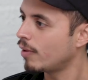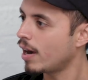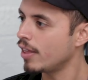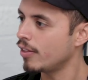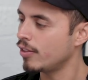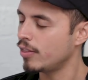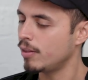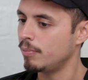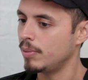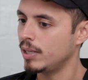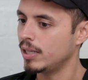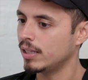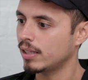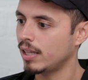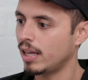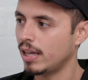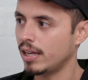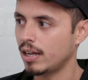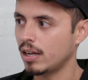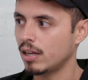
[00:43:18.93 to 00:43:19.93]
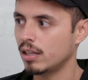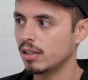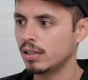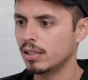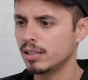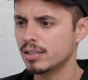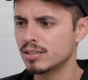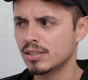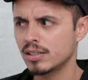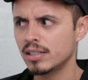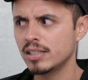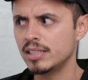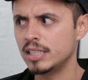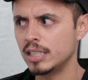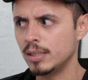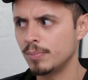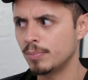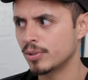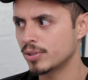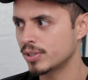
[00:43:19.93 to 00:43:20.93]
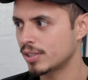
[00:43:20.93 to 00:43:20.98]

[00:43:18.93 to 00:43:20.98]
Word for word: rather than being like, let's look at deeper